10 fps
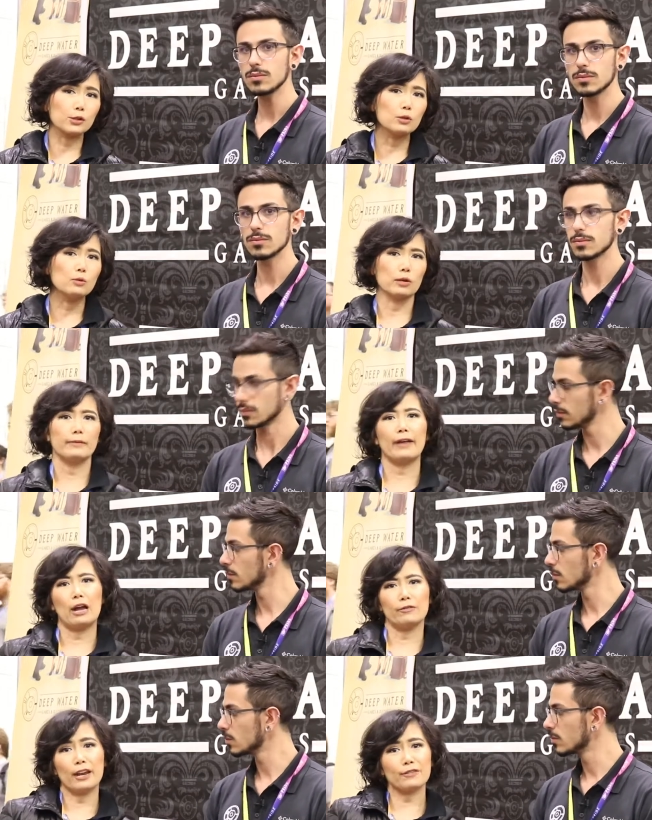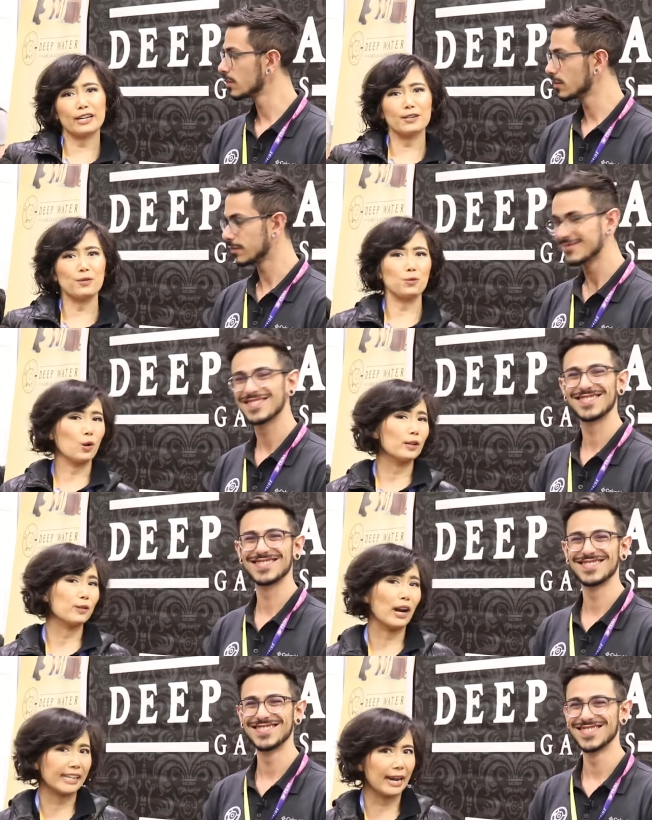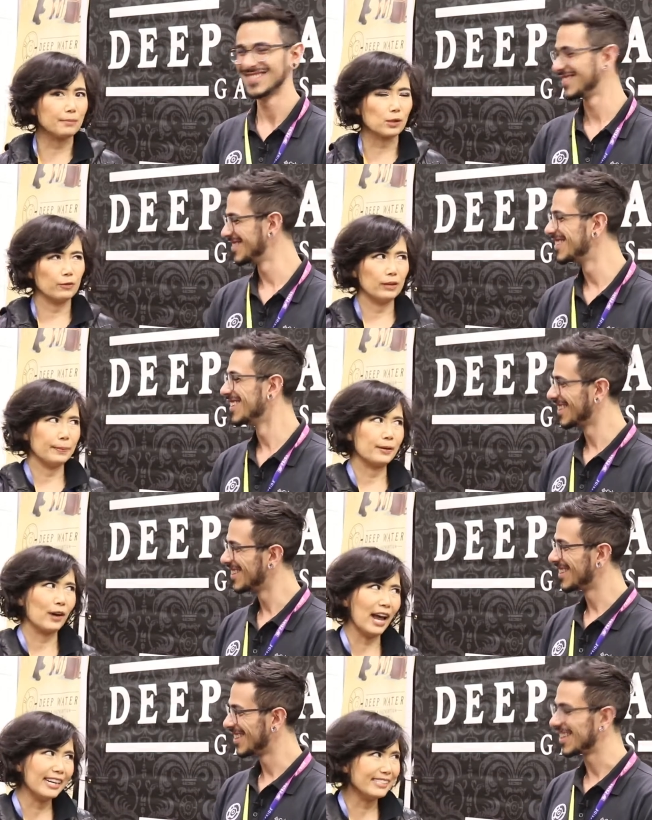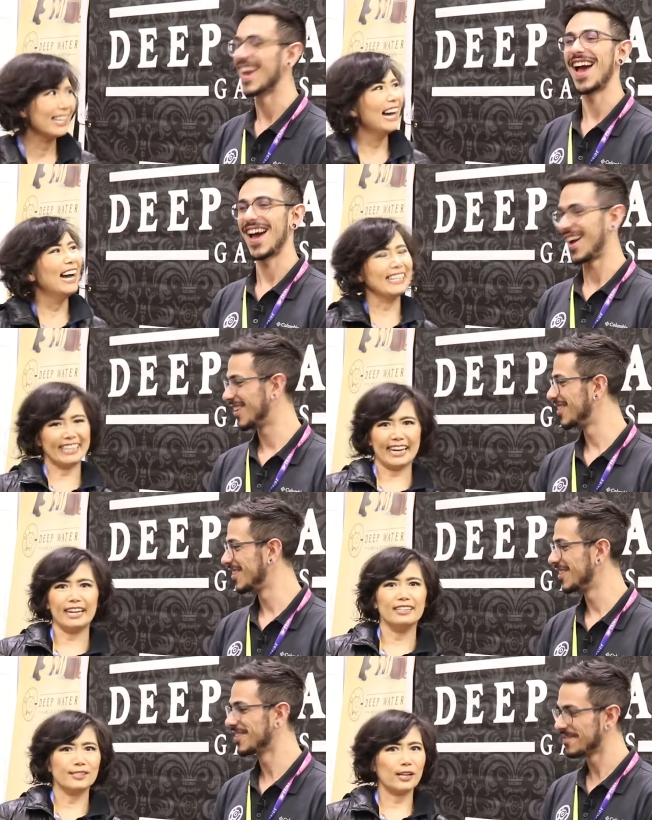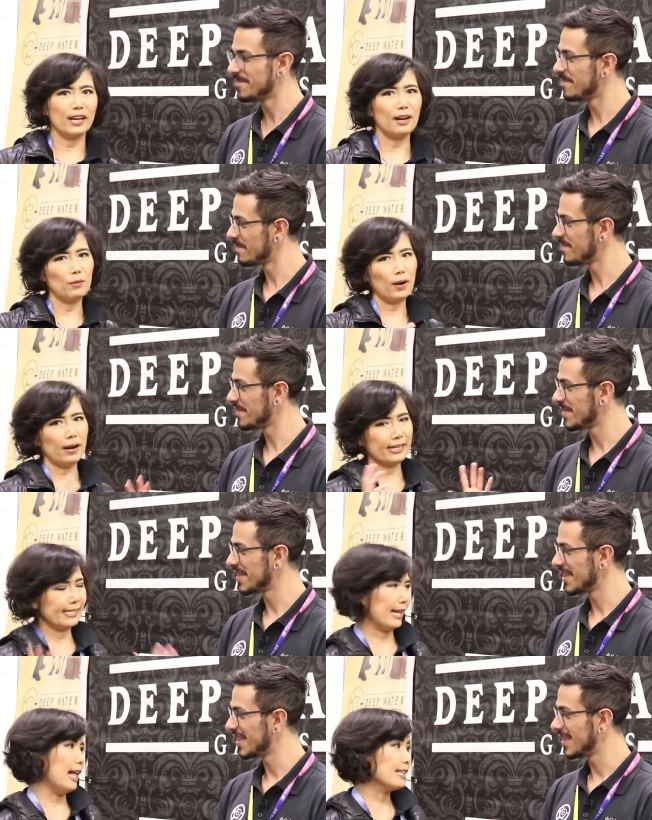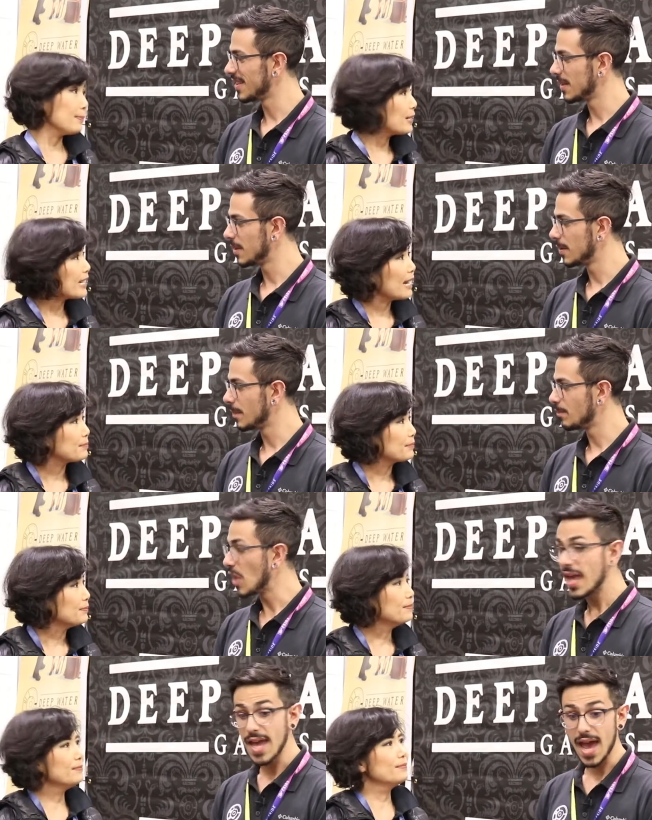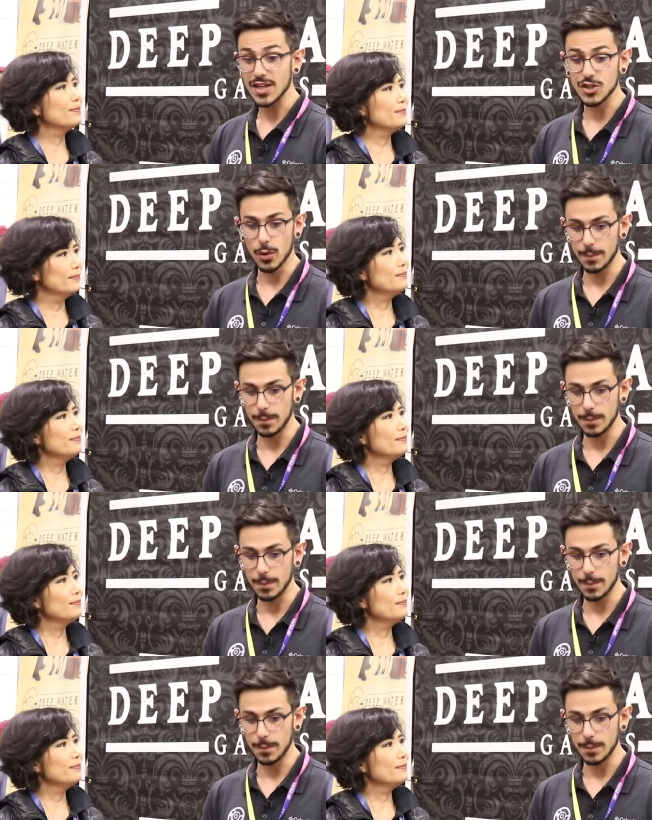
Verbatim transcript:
Speaker 1: to one of our favorite roll and ride games or flip and ride. Yeah. Yeah. So tell us about the game.
Speaker 2: Yeah. So